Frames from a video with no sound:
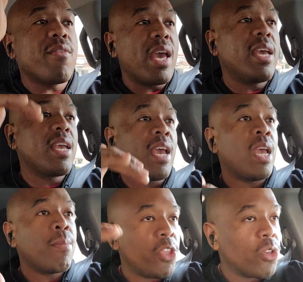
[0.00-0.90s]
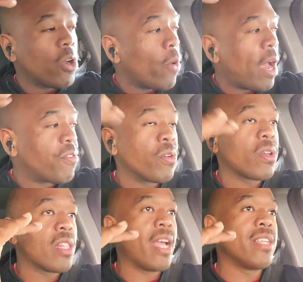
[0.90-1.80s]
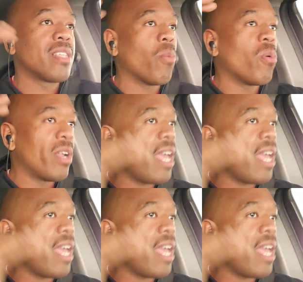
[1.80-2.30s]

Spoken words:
A game, and you go after clients that want